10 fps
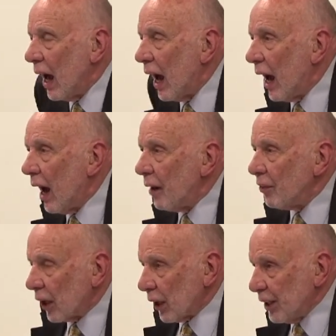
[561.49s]

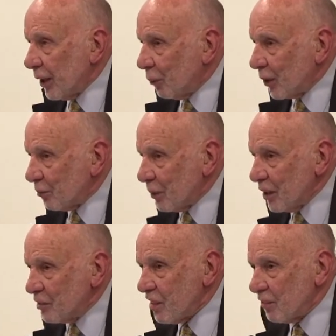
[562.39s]
the leader would have
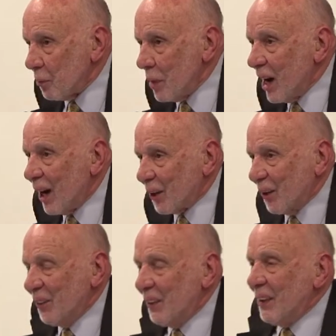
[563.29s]
been Trevor
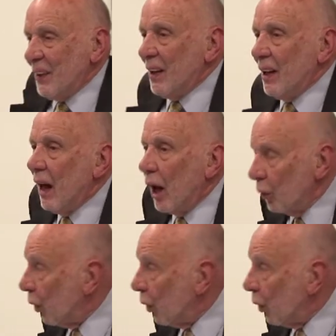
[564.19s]
Martin, who